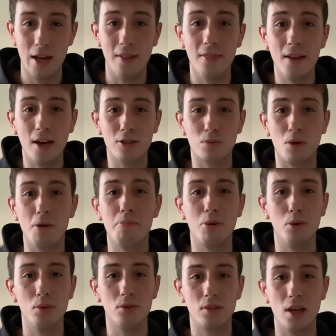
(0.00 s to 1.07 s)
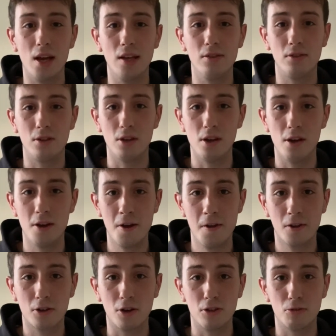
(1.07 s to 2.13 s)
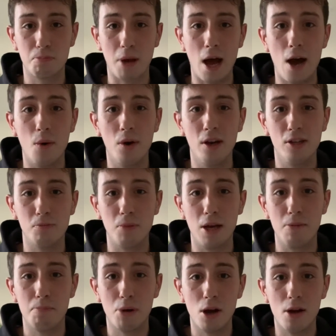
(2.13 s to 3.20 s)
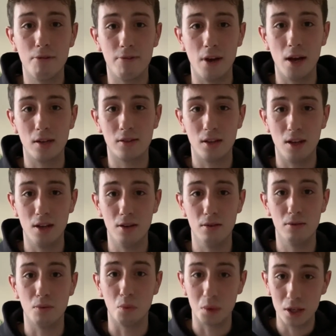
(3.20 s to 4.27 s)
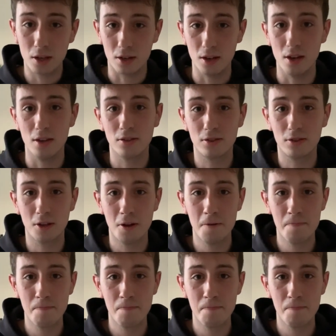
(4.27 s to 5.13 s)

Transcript: And that's why Paul says that God's power is made perfect in weakness.